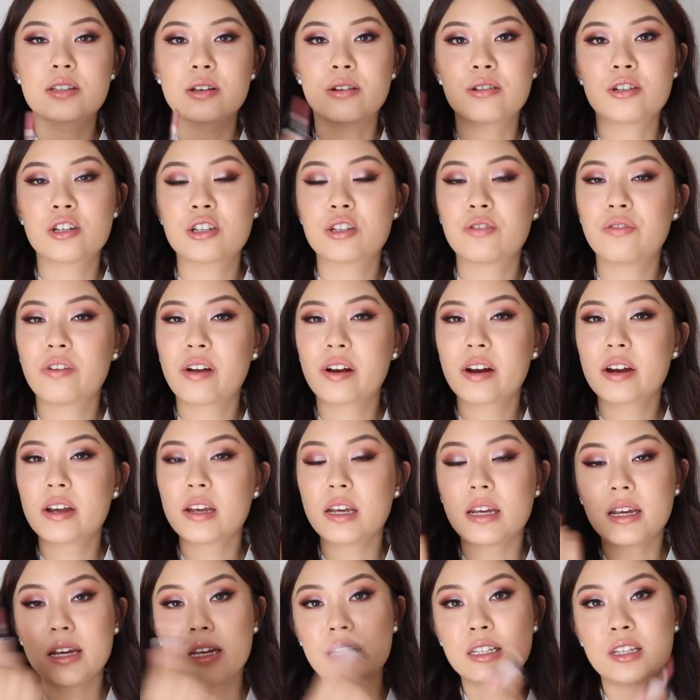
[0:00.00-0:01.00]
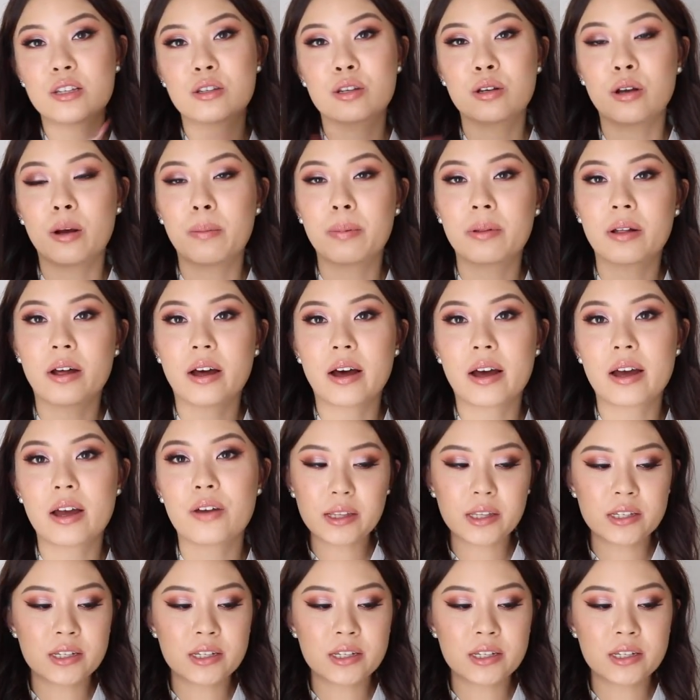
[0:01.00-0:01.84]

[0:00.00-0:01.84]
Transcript: so it's just very easy to apply.